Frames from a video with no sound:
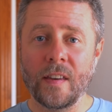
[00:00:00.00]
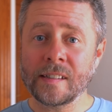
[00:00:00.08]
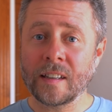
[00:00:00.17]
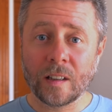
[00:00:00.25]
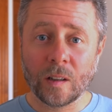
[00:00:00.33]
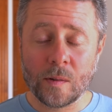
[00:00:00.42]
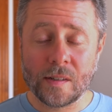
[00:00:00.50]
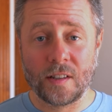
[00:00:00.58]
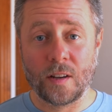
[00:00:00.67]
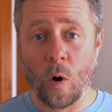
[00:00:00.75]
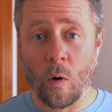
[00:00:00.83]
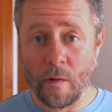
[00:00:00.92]
This
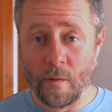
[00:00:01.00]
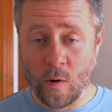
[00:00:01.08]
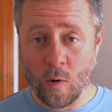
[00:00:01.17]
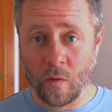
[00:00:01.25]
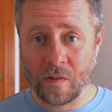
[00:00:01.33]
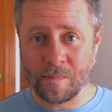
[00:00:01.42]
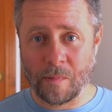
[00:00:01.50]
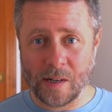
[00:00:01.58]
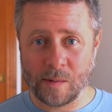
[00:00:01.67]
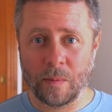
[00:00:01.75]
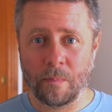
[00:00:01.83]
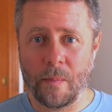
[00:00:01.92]
concludes the overview of
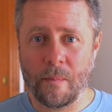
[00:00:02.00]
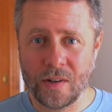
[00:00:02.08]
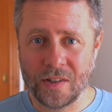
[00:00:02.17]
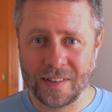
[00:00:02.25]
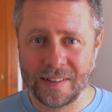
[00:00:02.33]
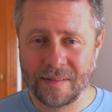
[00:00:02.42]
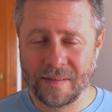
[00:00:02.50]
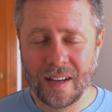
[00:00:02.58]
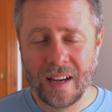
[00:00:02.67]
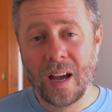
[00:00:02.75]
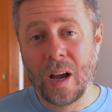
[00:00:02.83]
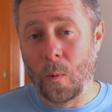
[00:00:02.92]
SmartSuite permissions.
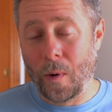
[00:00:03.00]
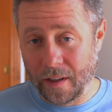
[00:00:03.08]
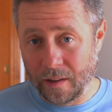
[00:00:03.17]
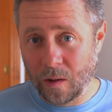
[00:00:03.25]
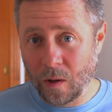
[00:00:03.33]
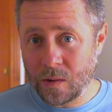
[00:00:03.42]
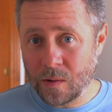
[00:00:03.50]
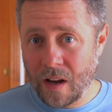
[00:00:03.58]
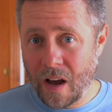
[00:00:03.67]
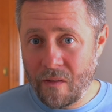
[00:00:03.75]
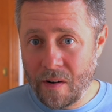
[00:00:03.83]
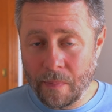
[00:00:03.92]
We had a lot
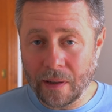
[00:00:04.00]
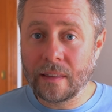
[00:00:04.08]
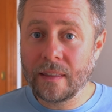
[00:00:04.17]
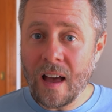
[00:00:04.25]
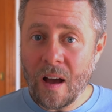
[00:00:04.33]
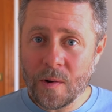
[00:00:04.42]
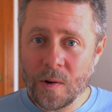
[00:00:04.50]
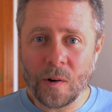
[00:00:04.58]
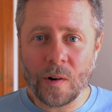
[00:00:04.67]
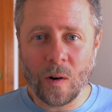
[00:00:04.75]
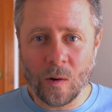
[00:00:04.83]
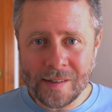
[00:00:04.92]
to cover, but now
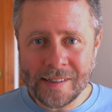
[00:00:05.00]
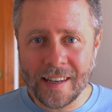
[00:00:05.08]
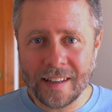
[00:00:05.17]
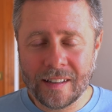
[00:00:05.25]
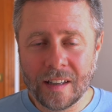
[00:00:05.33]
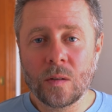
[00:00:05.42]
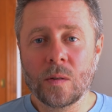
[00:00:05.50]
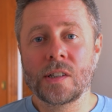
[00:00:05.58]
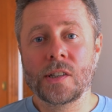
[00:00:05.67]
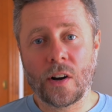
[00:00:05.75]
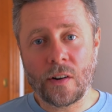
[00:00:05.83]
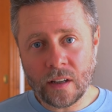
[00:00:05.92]
you're all set
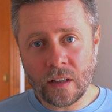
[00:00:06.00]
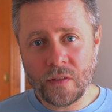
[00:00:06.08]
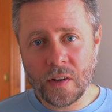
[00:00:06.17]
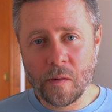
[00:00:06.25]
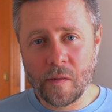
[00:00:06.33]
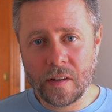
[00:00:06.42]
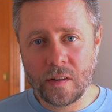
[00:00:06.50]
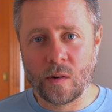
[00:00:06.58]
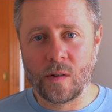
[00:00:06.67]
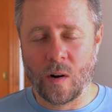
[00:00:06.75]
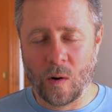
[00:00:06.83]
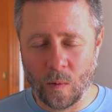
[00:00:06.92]
to start
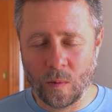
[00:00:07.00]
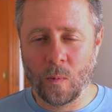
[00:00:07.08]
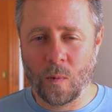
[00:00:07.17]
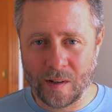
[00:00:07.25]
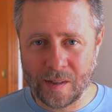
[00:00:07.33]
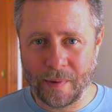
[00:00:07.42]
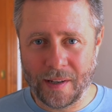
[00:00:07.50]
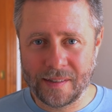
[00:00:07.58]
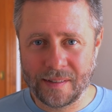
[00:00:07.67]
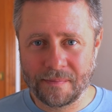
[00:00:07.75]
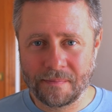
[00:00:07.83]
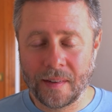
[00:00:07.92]
configuring your own
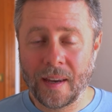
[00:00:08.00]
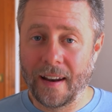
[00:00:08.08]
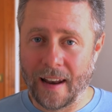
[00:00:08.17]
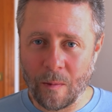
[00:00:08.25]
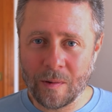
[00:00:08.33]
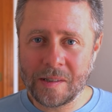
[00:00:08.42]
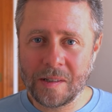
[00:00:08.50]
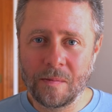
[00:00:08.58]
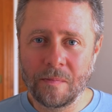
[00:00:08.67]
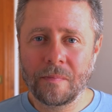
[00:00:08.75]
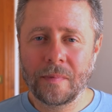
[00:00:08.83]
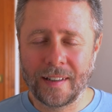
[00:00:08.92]
workspace. And I will
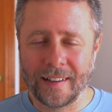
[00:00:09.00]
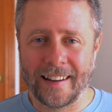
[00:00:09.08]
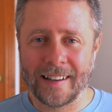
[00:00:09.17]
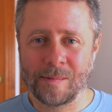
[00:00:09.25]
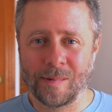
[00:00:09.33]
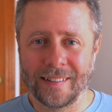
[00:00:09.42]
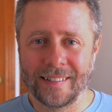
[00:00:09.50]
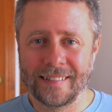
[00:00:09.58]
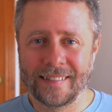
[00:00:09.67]
see you in the next one.